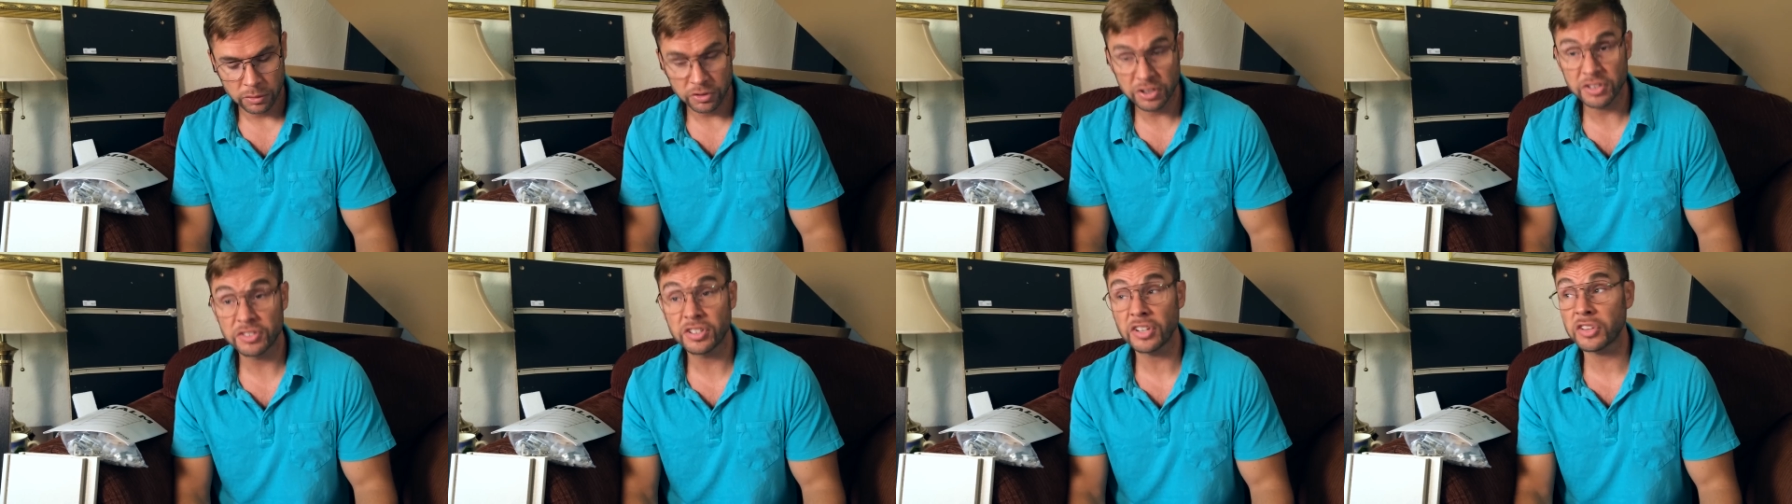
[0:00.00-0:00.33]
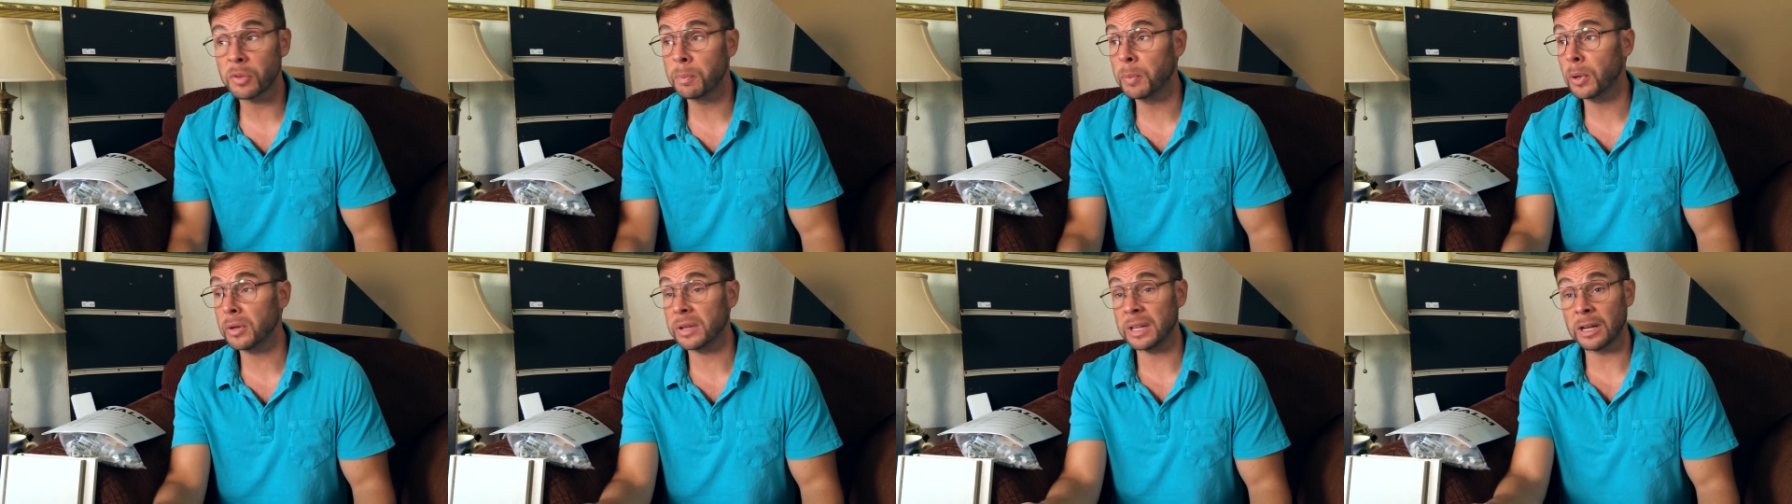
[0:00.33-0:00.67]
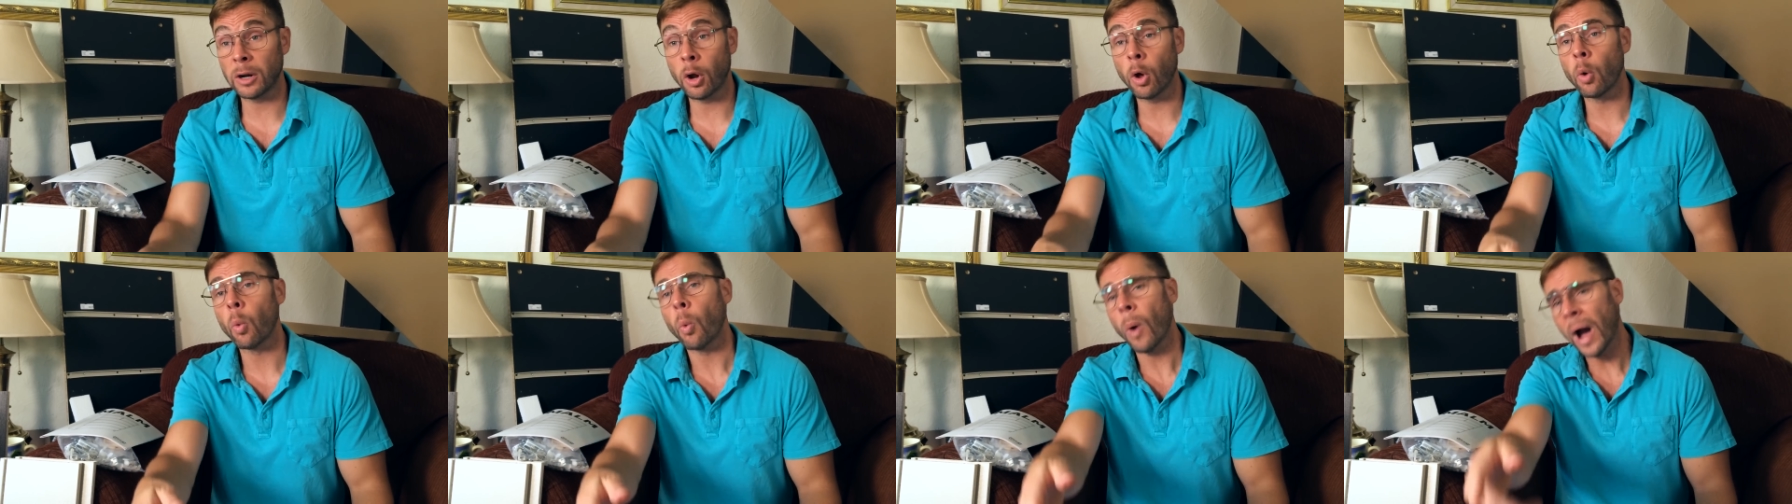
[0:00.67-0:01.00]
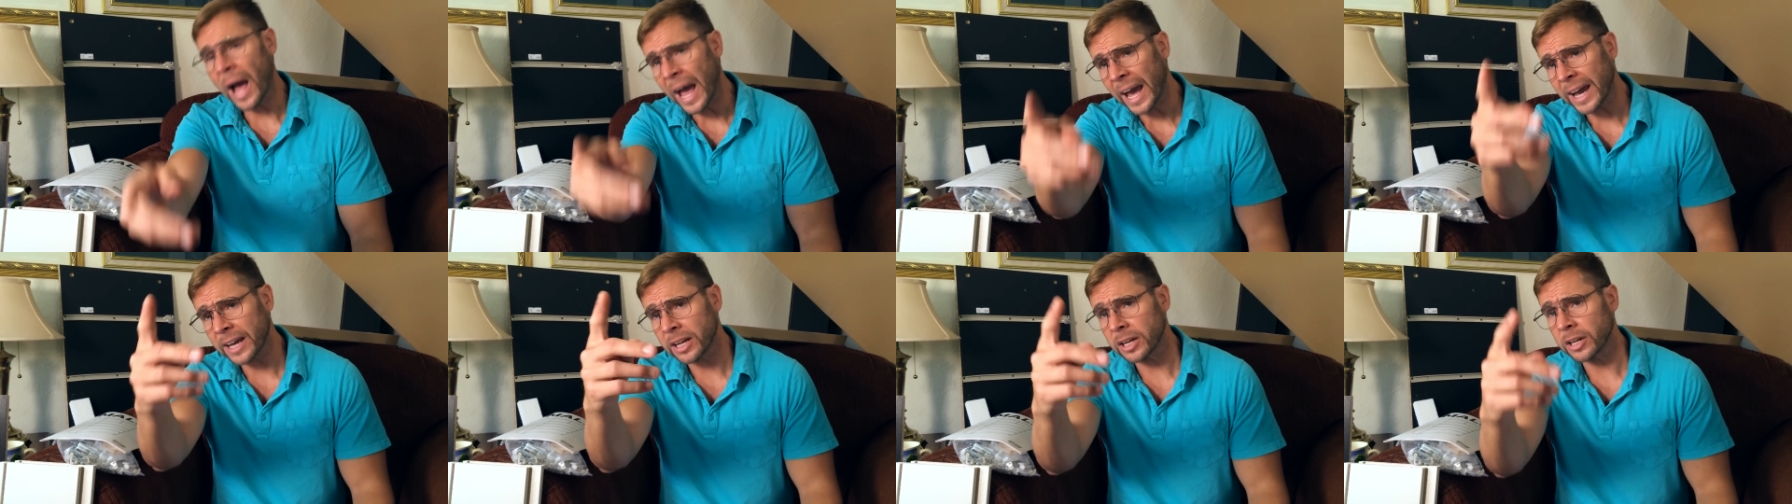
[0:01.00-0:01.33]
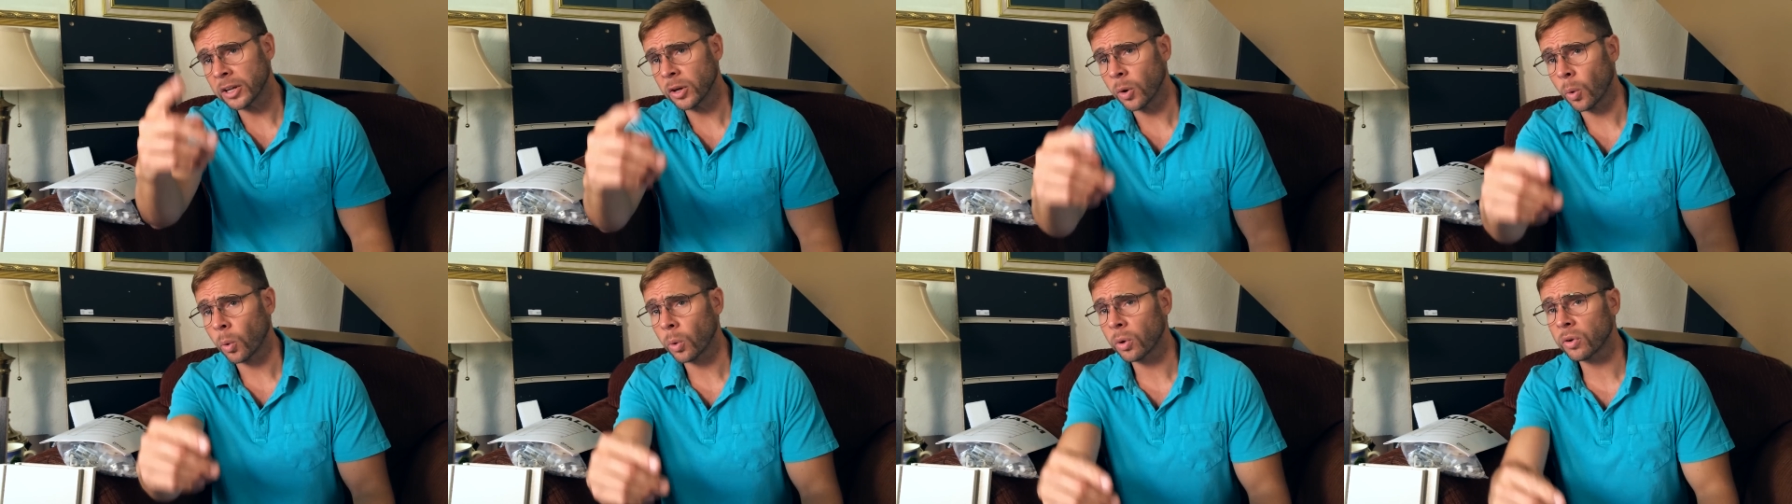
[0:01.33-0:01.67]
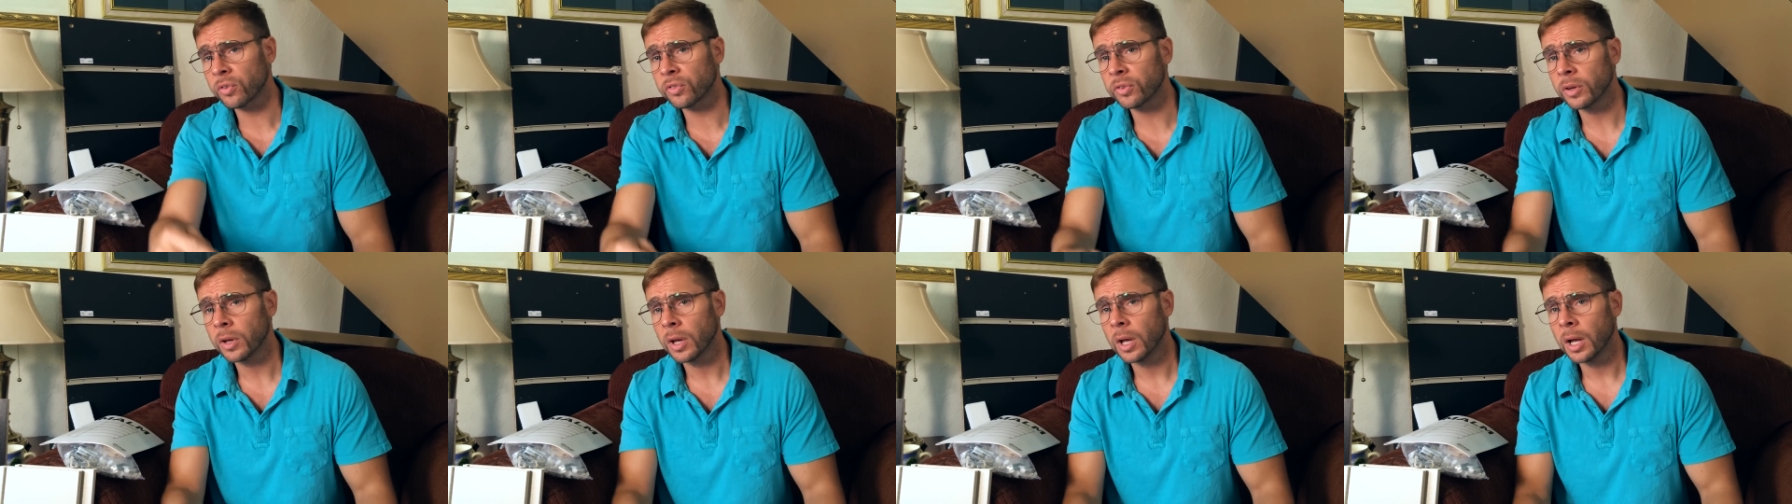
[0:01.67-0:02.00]
Geez, just to build that old wagon of
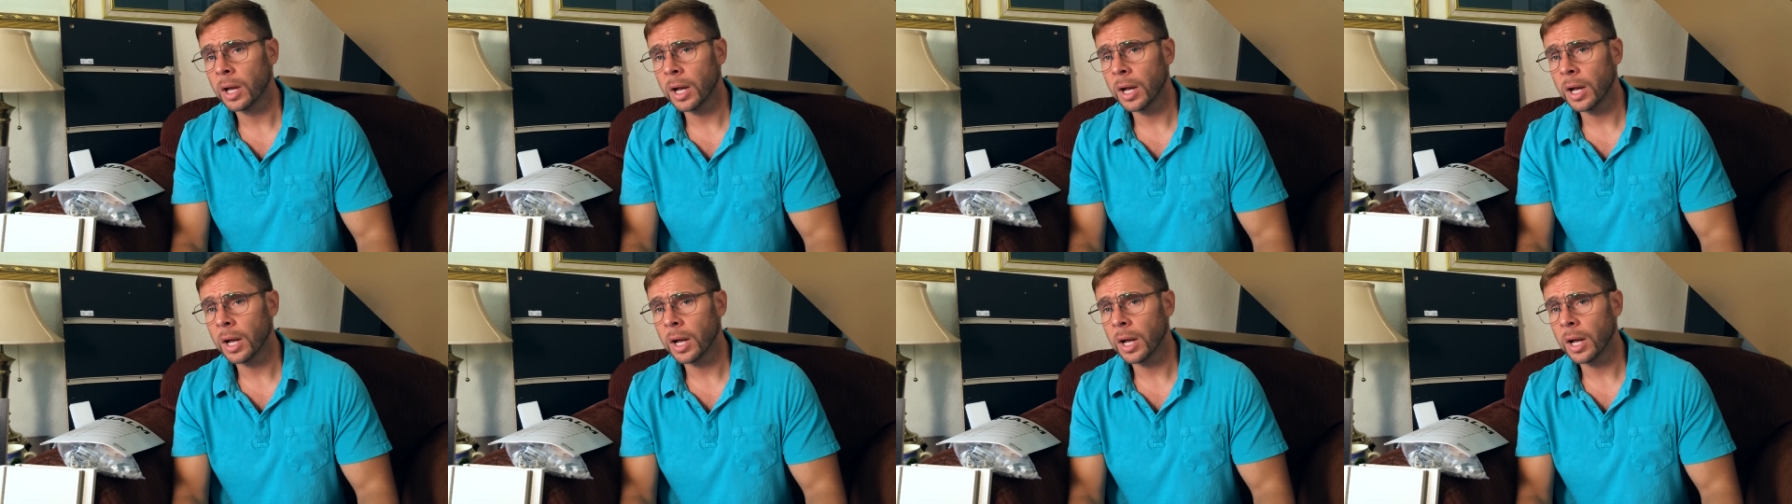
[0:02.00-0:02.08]
yours,